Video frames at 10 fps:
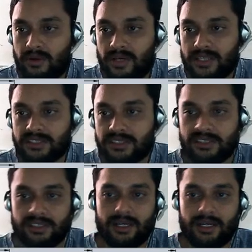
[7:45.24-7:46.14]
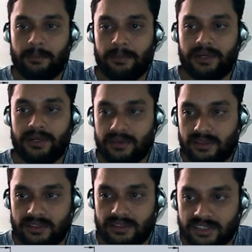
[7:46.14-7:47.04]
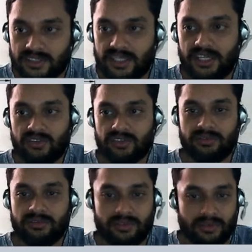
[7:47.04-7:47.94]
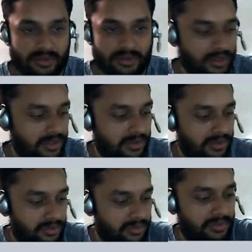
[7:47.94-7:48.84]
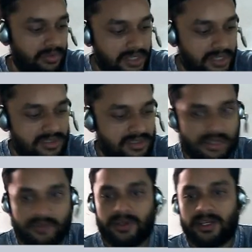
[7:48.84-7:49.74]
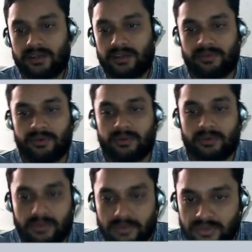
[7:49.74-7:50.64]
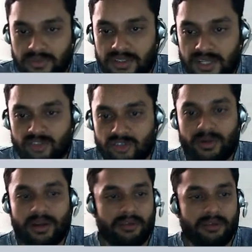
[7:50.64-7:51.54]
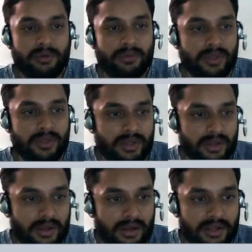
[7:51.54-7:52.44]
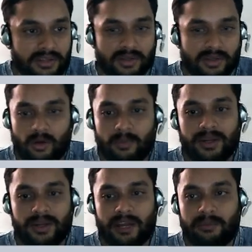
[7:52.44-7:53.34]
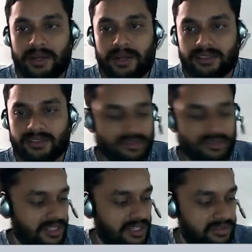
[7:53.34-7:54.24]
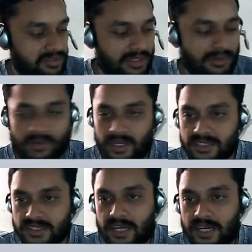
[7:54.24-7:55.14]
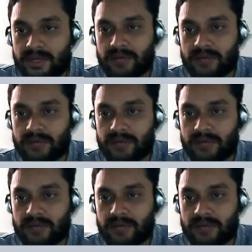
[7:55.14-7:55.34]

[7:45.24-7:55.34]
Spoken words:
let's complete the sketch. So you can see, if you see in the isometric view, in the top plane I have made this sketch. Now let's get back